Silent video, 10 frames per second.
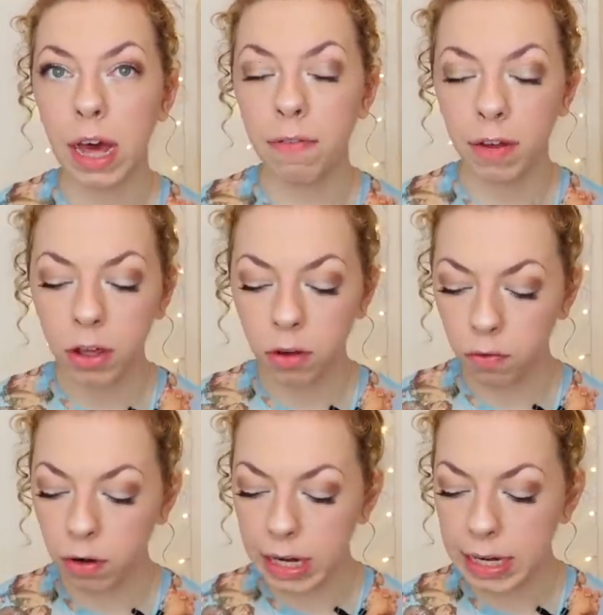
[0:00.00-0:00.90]
I feel like you're
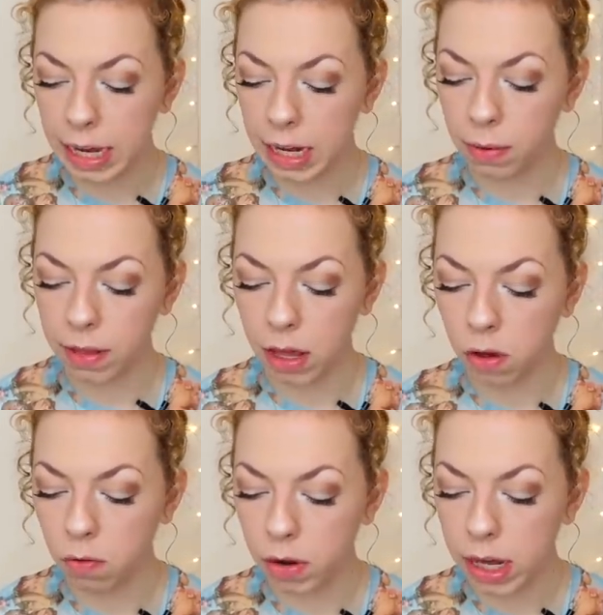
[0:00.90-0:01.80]
really dealing with it and
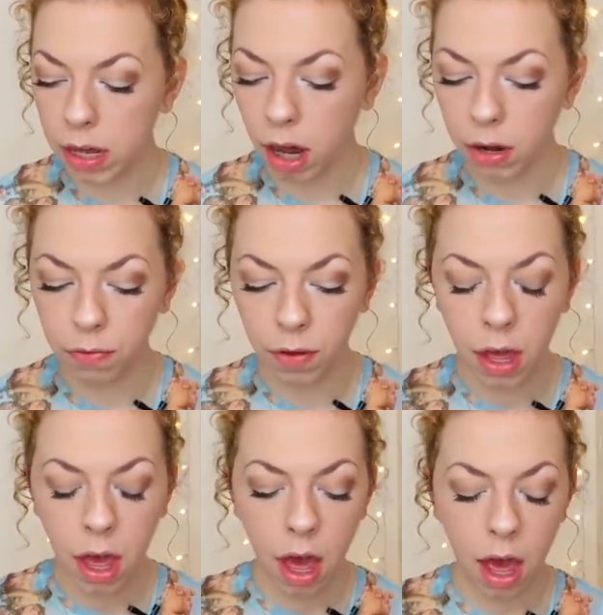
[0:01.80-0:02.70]
you're really kind of
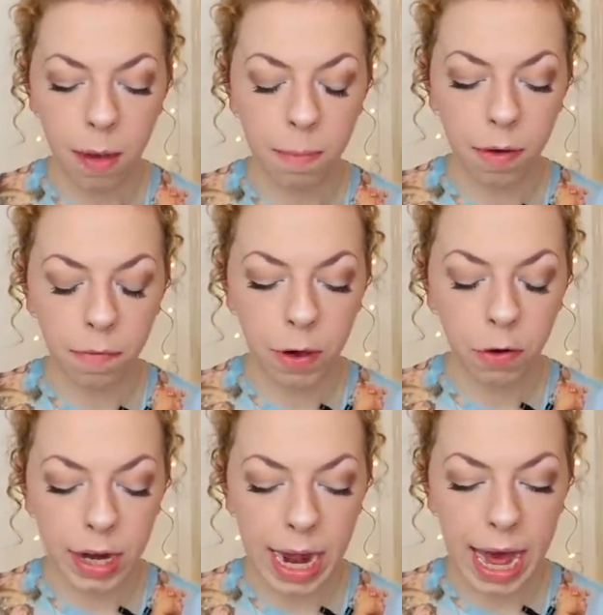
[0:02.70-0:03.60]
um,
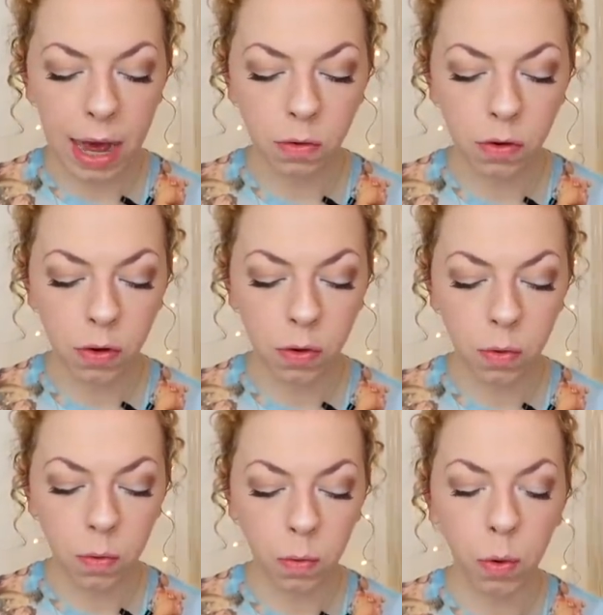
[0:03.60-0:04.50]
figuring out how
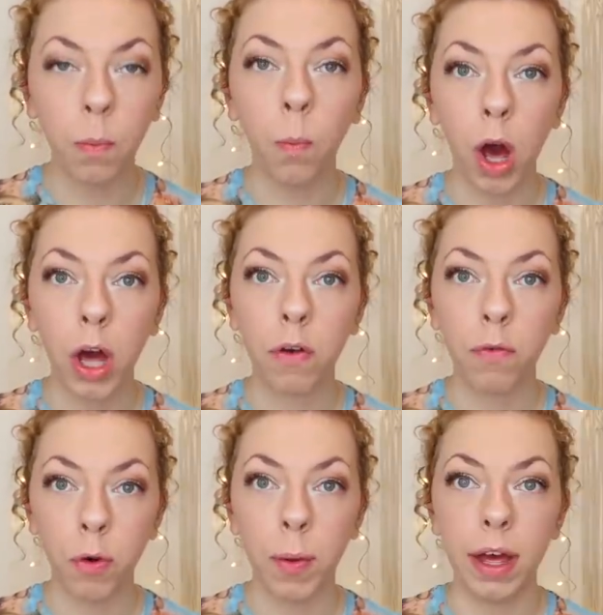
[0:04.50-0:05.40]
to work
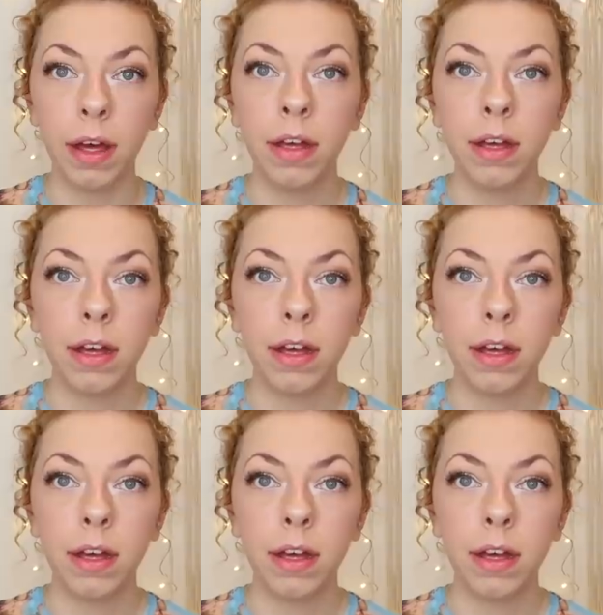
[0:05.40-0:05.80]
through it.